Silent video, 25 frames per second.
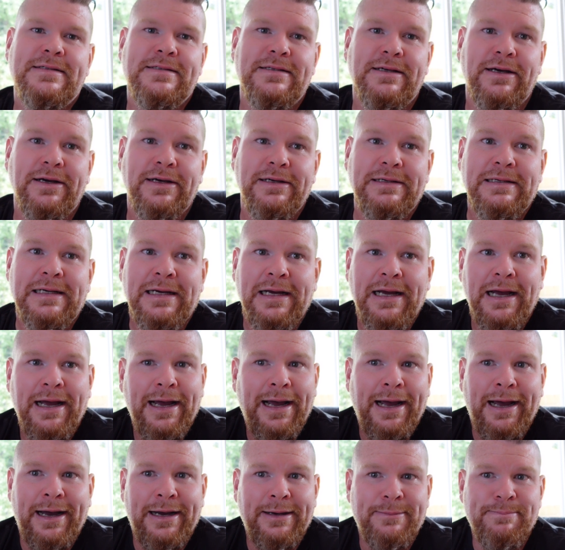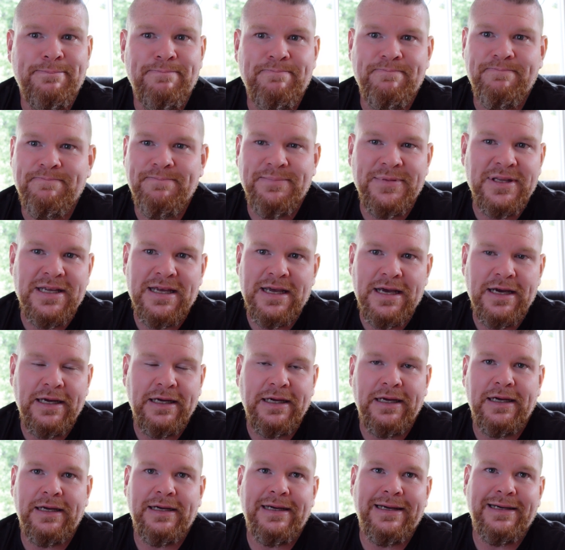So,
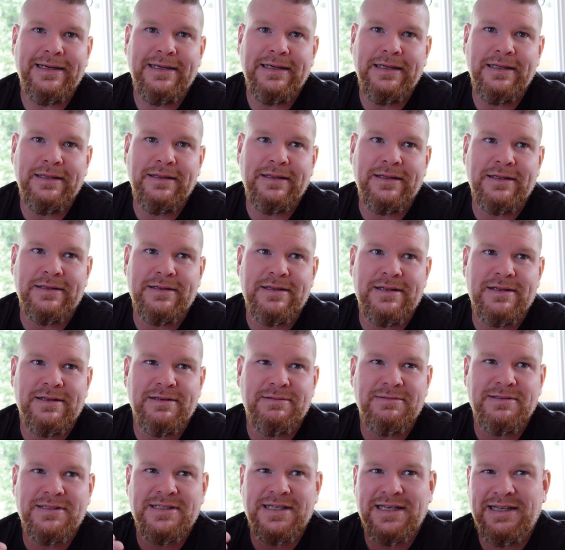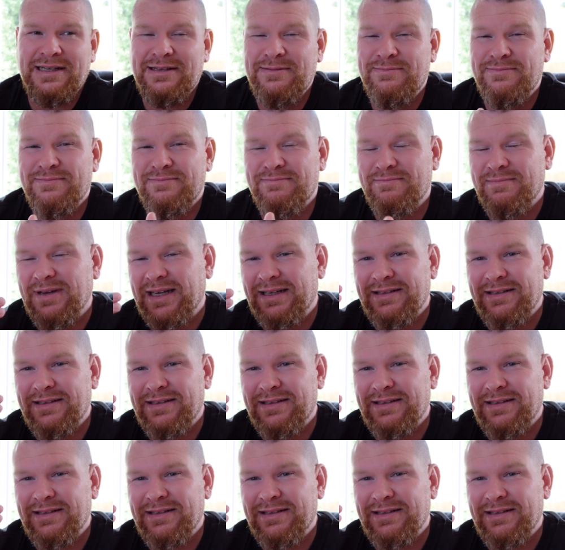the team,